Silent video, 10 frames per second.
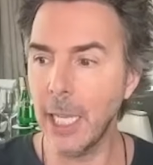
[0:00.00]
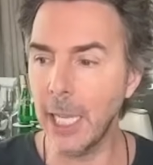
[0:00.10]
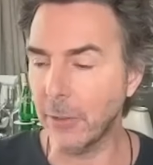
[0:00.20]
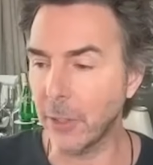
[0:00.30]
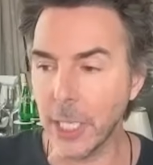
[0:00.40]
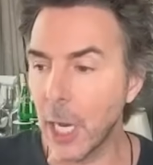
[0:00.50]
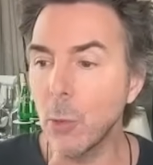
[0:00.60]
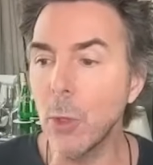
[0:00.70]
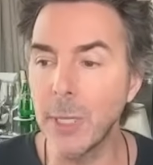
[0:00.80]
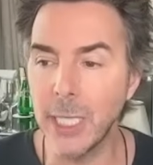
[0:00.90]
It's a
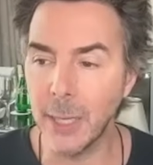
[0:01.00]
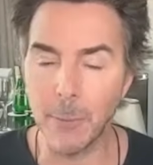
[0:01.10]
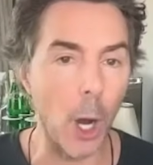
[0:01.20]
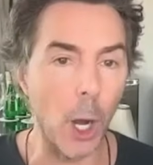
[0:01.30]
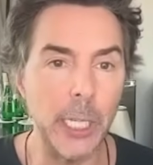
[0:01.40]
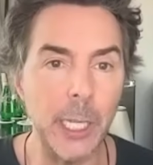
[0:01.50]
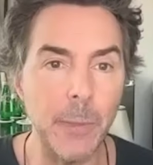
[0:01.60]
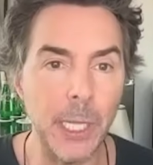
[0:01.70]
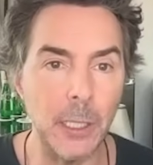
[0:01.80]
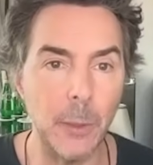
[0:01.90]
young woman named Aria
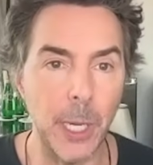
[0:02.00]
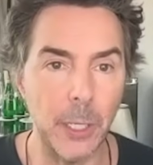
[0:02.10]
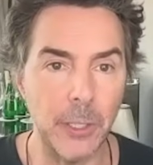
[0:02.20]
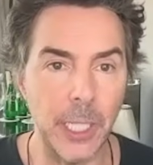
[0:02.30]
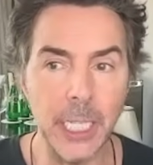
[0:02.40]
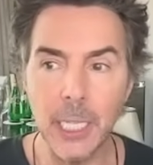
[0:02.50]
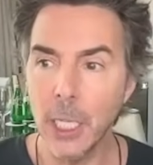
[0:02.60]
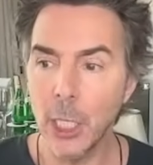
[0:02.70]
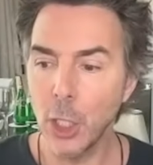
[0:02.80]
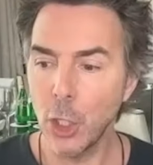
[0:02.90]
Mia Loberti,
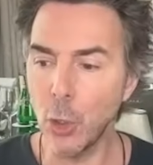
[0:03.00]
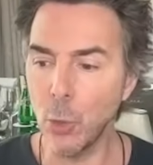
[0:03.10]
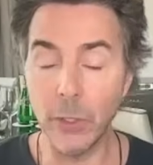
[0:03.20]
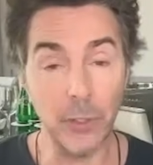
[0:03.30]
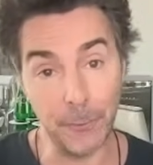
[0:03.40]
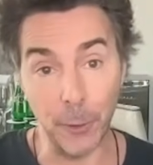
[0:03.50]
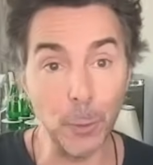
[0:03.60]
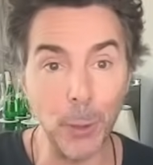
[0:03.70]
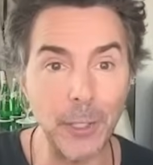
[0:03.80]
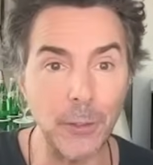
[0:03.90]
who was a
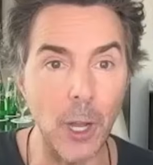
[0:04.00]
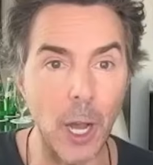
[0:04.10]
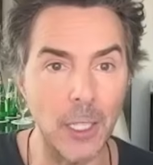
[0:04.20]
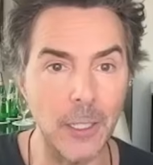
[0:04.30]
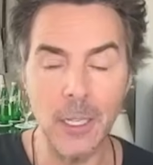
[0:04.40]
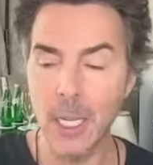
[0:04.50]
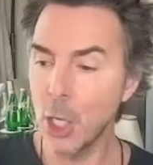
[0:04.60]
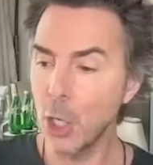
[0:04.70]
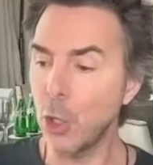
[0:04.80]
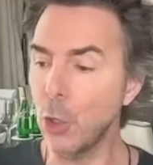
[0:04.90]
Fulbright scholar,
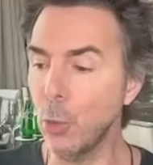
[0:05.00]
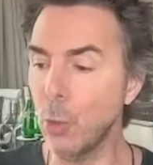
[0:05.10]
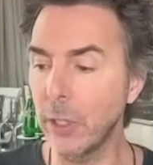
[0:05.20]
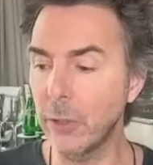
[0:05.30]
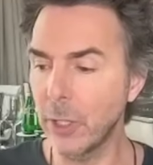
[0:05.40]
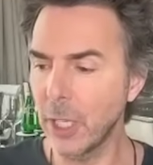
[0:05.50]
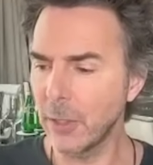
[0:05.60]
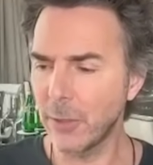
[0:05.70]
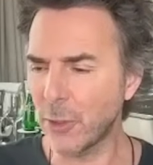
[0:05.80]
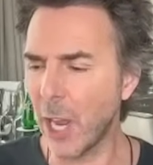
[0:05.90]
who was
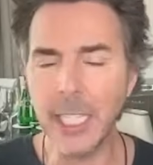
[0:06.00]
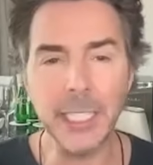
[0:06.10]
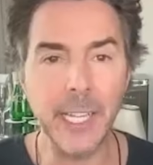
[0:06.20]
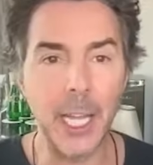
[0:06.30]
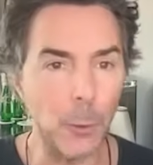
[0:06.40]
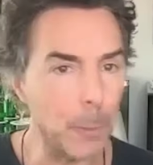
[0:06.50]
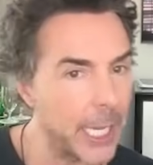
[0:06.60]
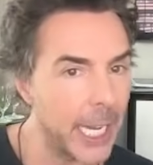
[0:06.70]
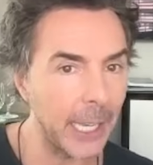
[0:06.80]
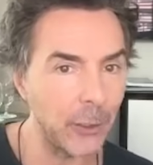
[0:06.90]
studying to get her
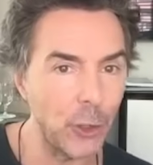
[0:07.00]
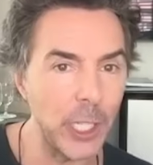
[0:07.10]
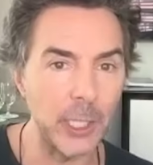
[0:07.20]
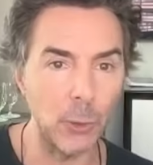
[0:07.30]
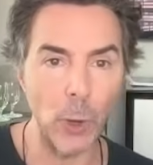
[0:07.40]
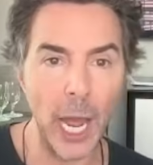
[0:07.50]
PhD in